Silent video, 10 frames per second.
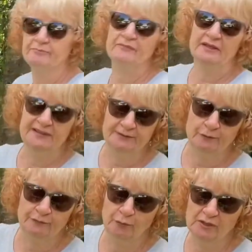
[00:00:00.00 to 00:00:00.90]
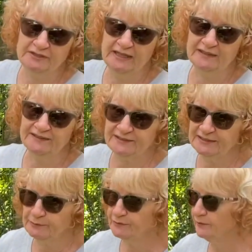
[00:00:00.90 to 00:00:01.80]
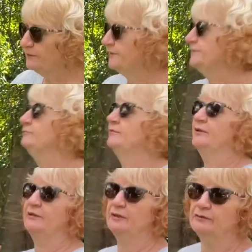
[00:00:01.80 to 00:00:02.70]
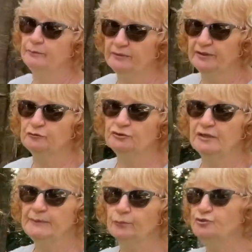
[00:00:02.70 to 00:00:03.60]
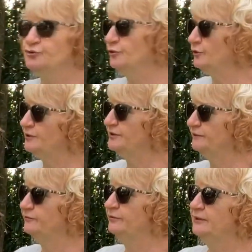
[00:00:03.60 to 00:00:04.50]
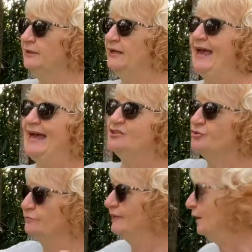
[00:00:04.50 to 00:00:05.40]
It's all fallen down since, because the little tiny bush turkeys have hatched and run